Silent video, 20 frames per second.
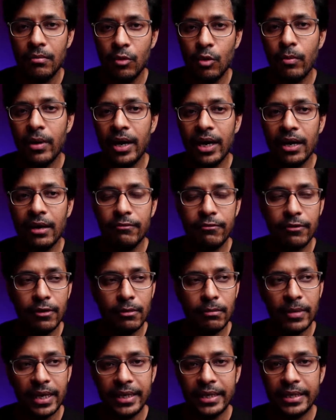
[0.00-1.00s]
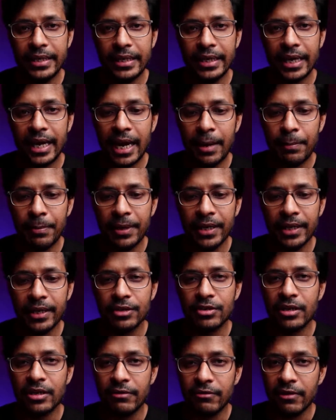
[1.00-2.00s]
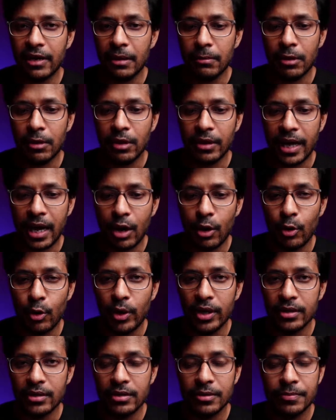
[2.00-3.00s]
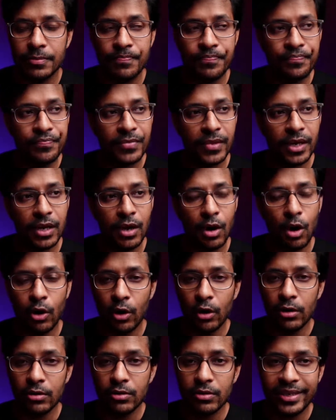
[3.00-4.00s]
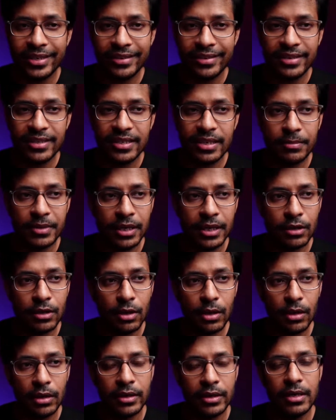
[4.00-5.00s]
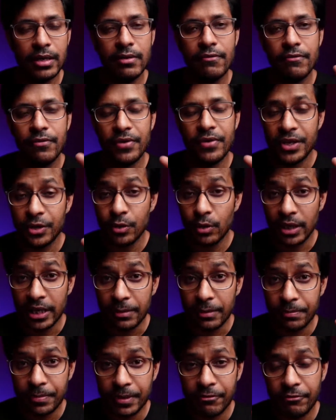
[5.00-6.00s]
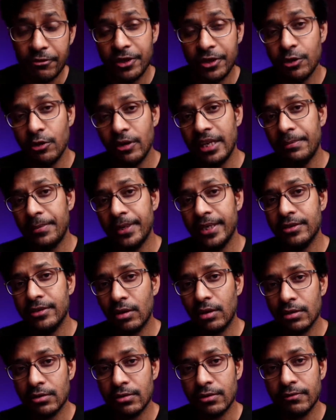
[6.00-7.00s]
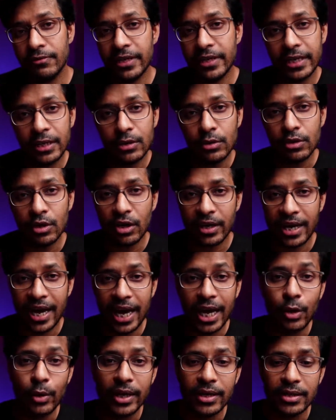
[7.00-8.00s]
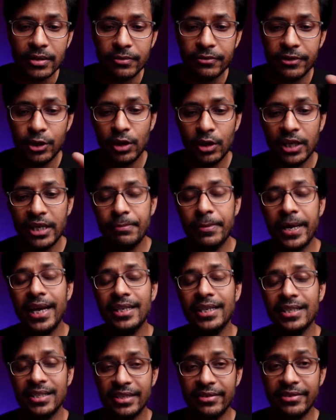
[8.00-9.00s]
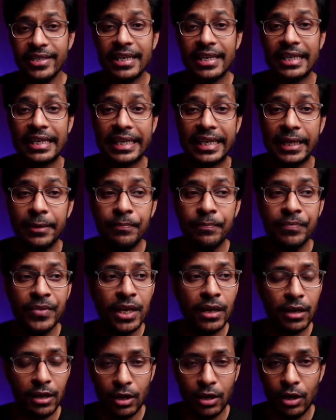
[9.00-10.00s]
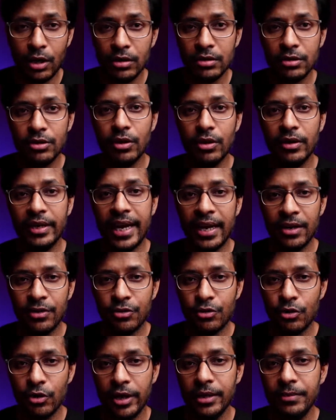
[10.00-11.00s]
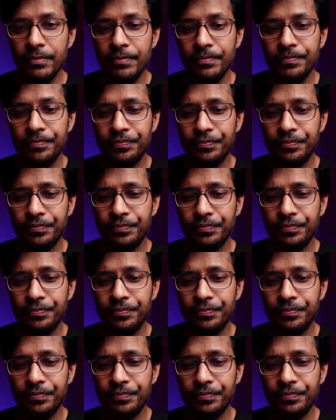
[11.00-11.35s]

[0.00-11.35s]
mobile film editing application available on iOS. Or also there is something called Videolip. Videolip is also very good on iOS. Videolip has recently launched on Android,